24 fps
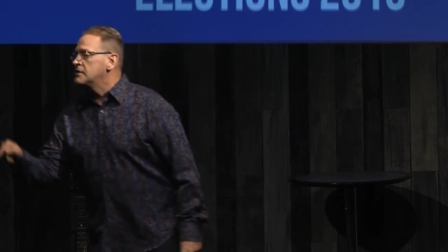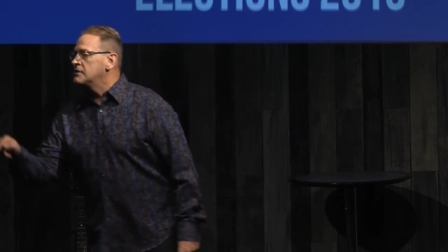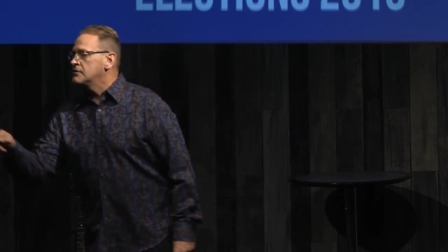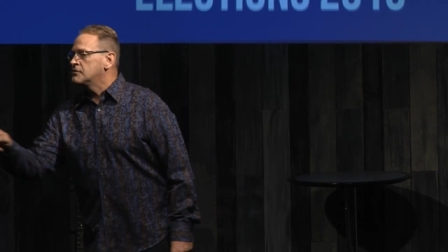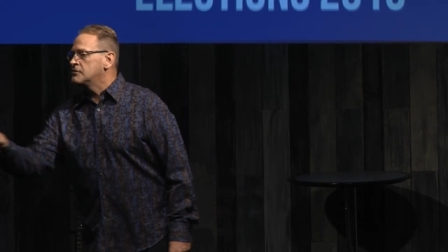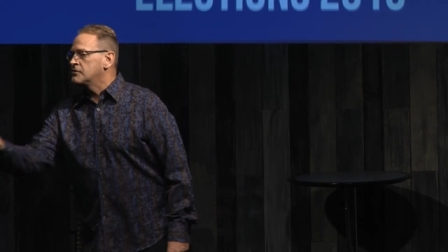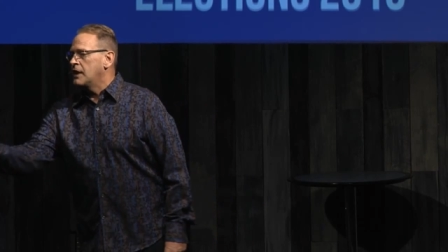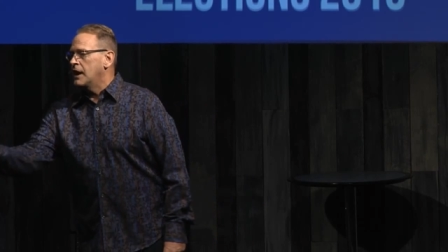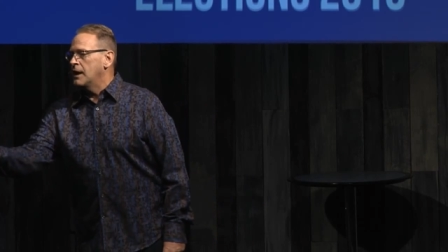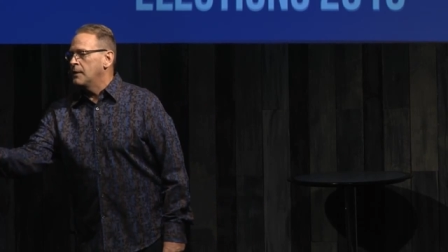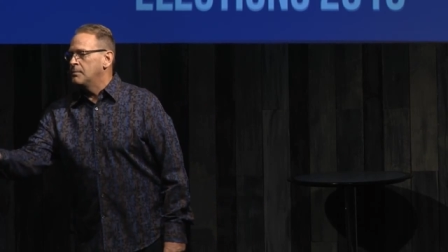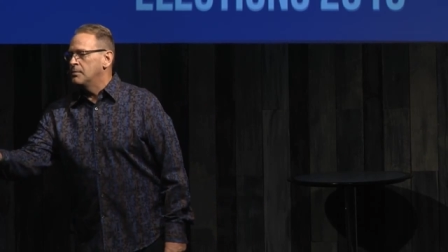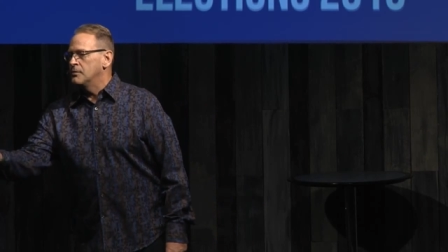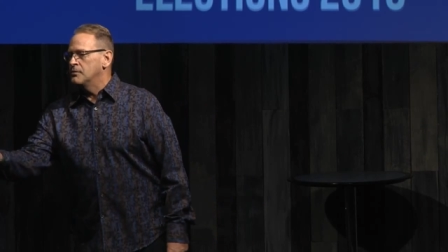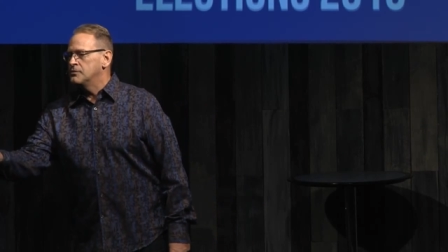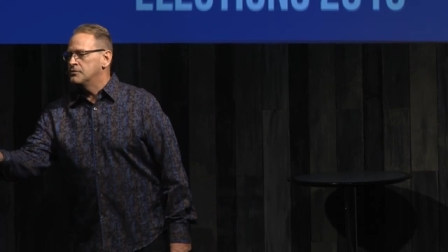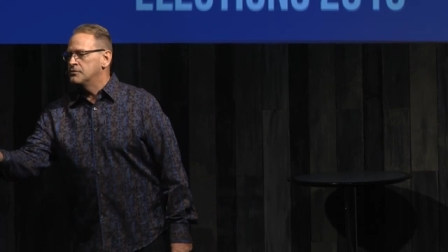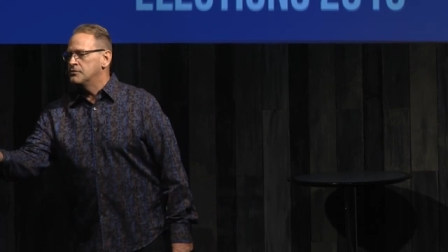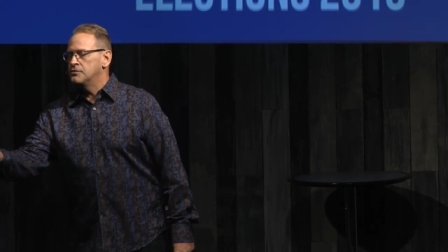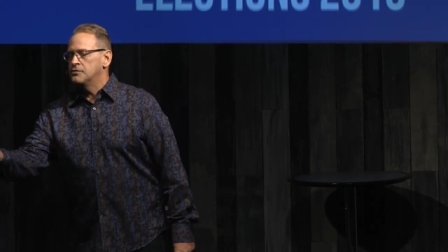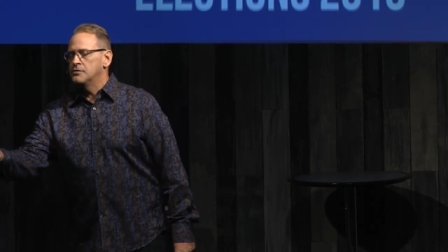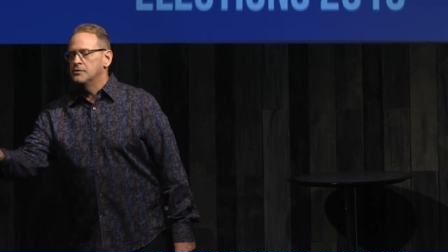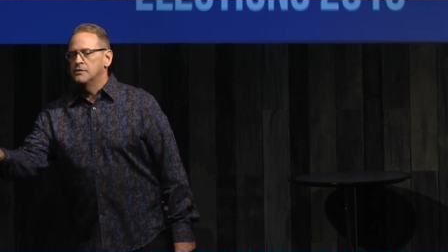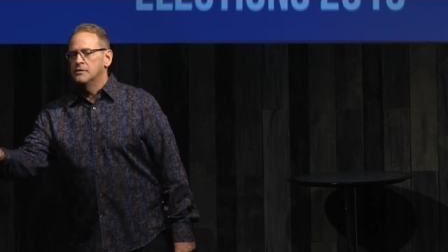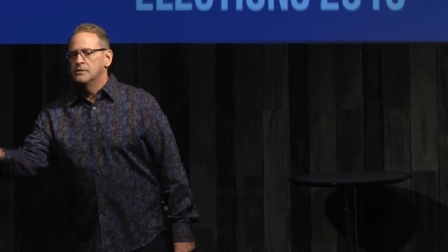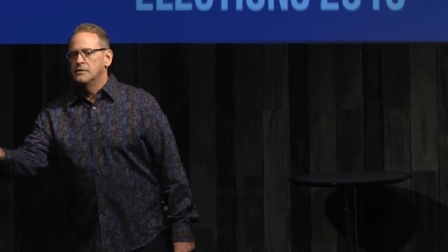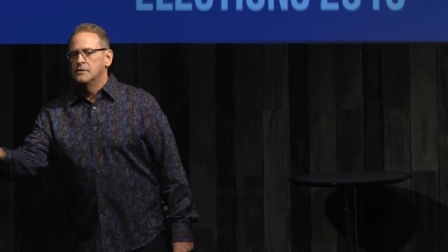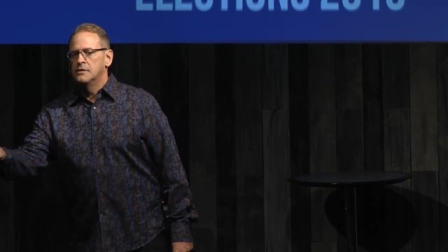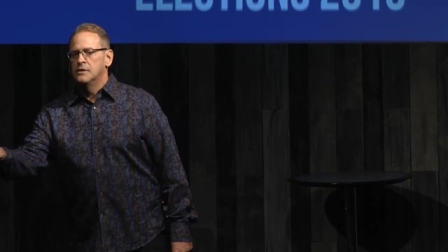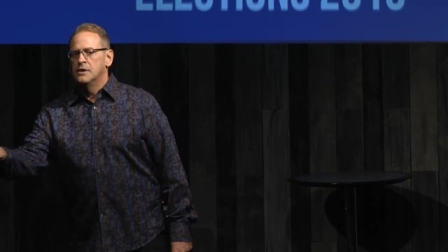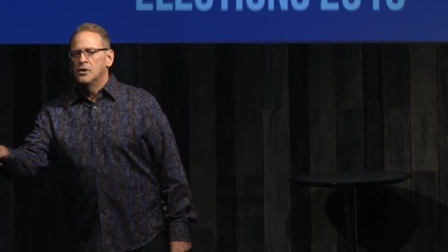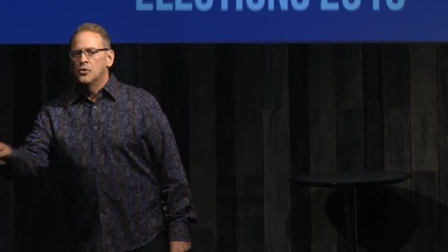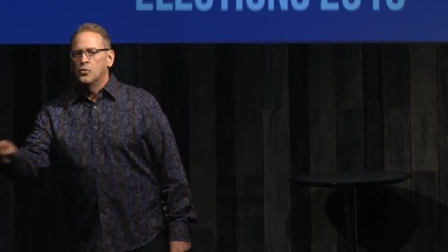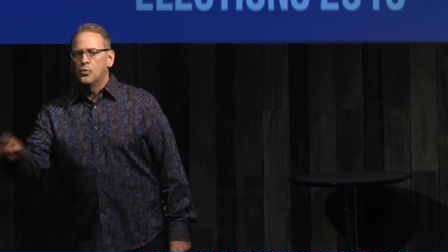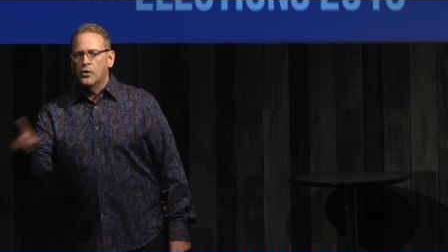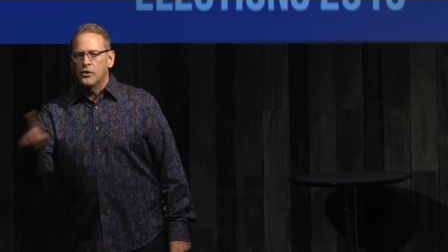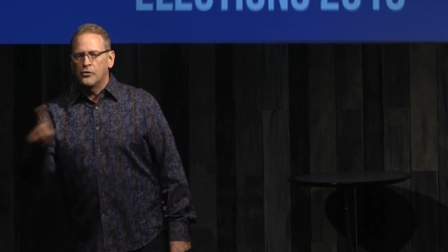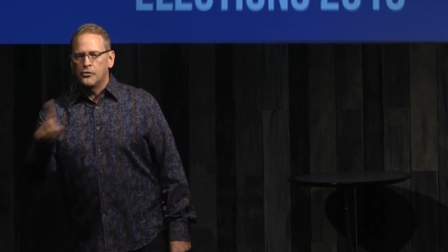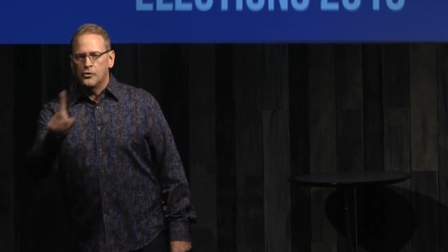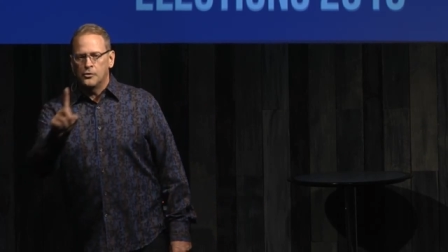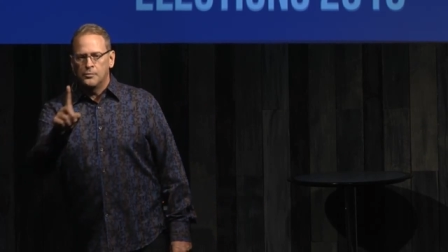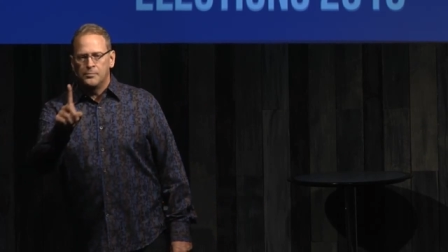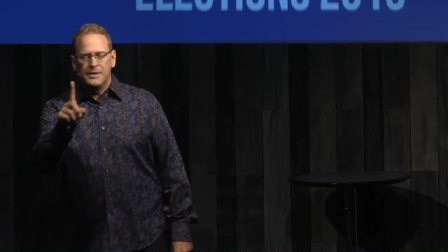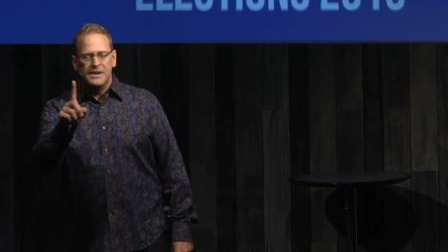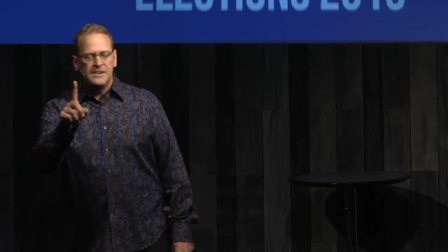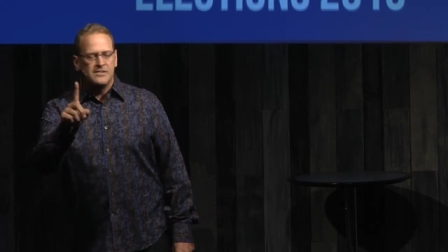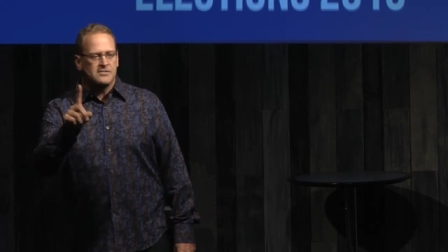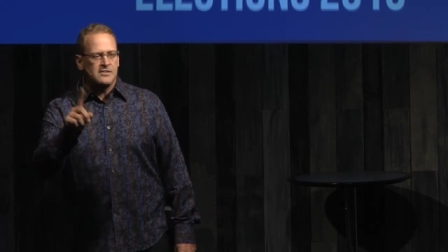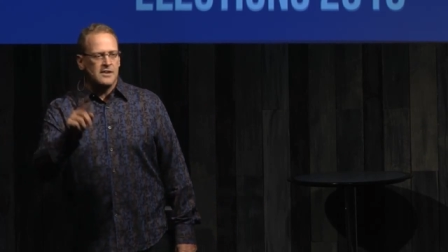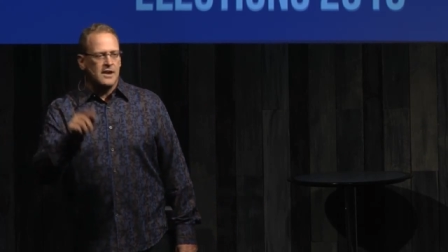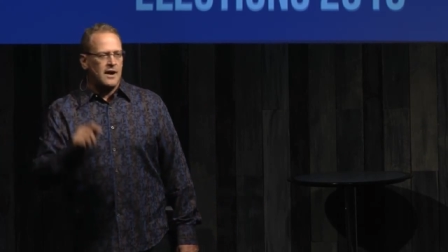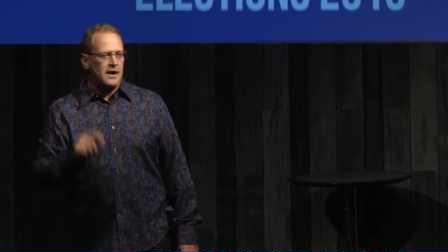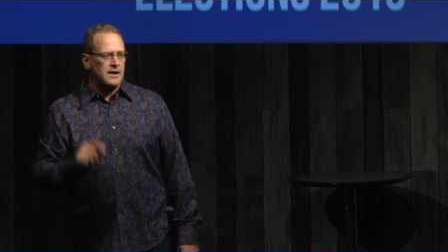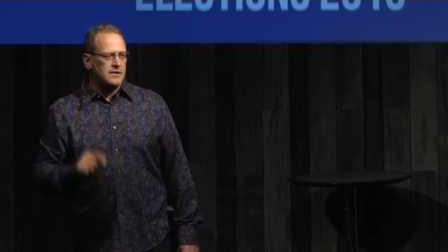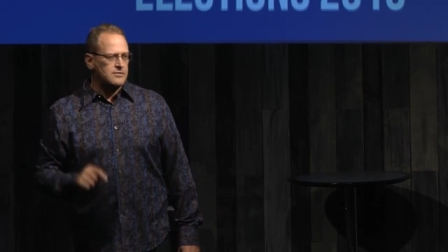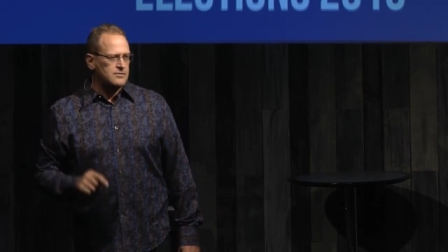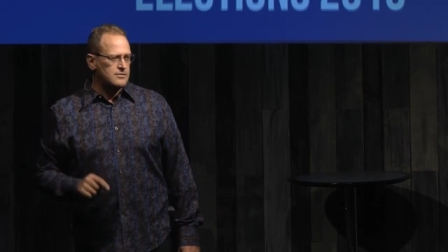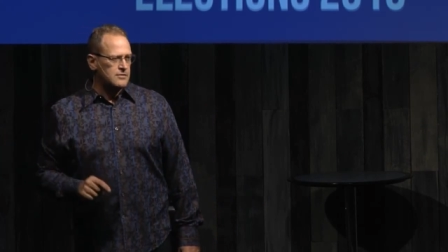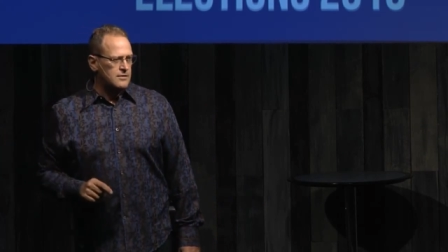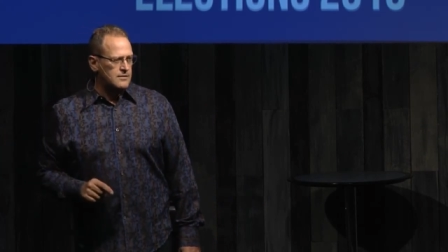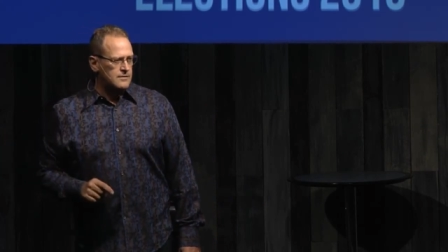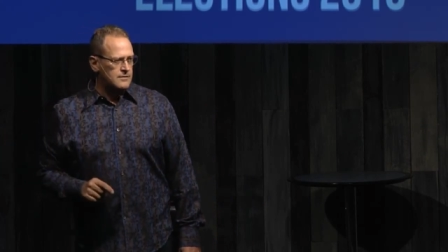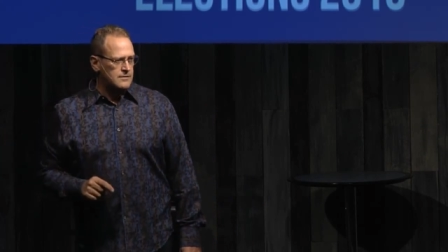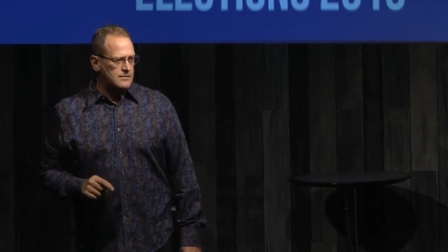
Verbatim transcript: disciples where their peace lies?